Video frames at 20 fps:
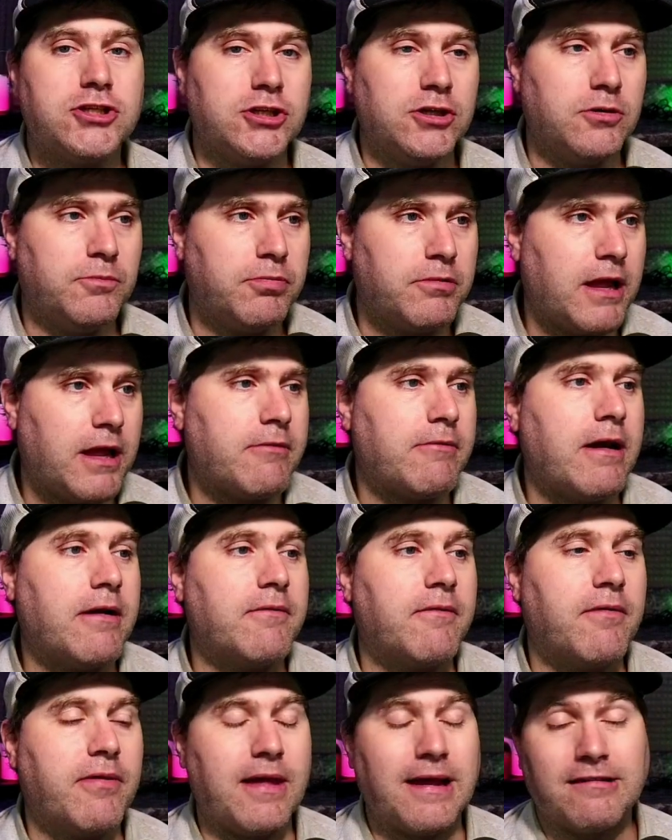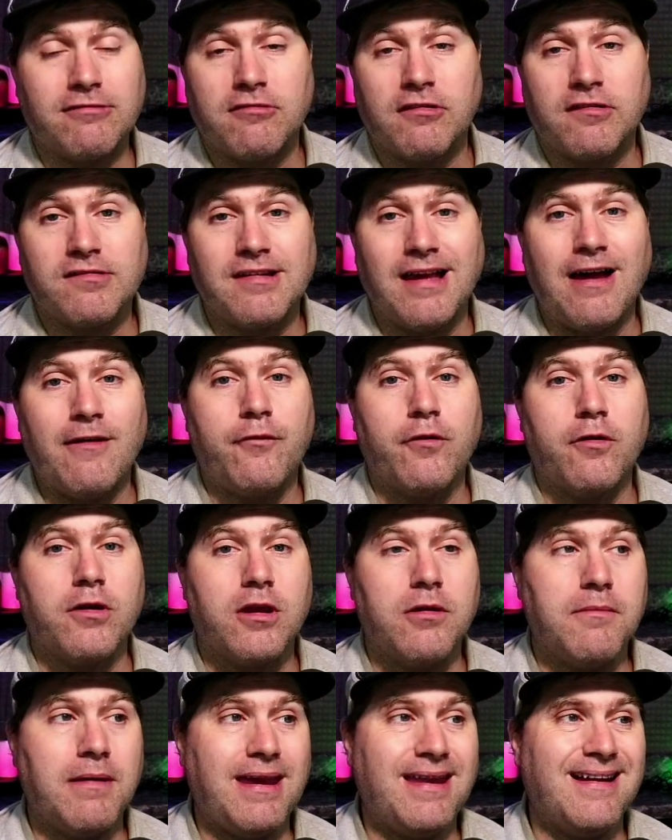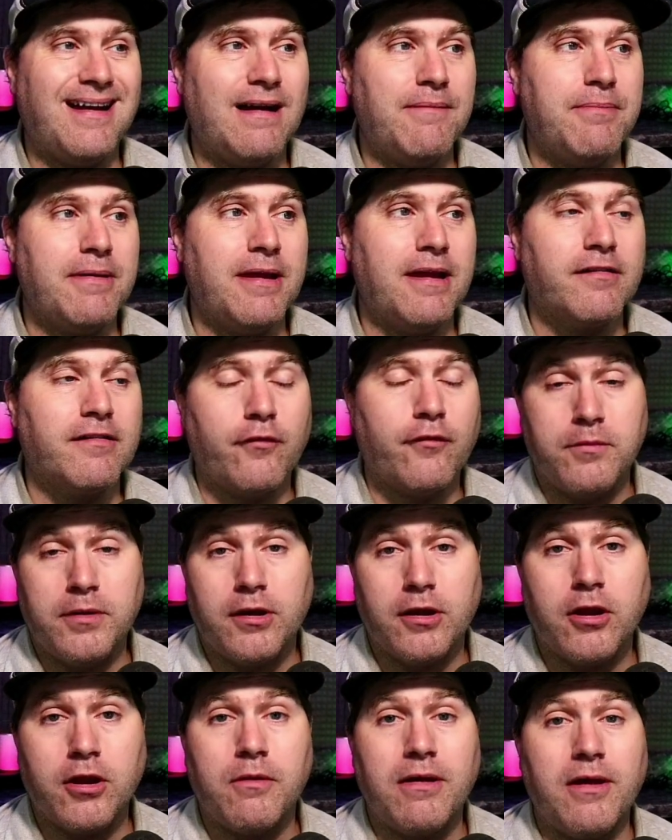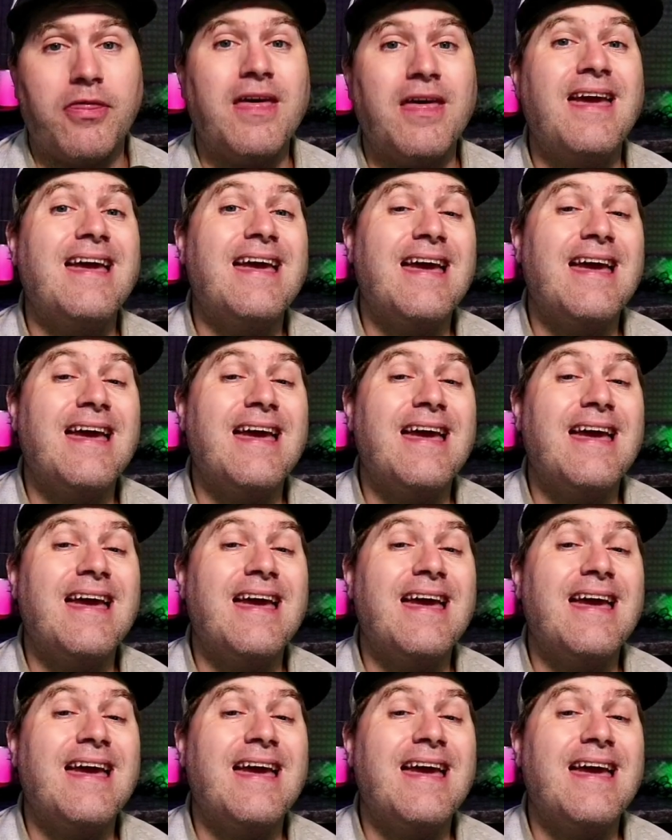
to play around with extra software you may not be as familiar with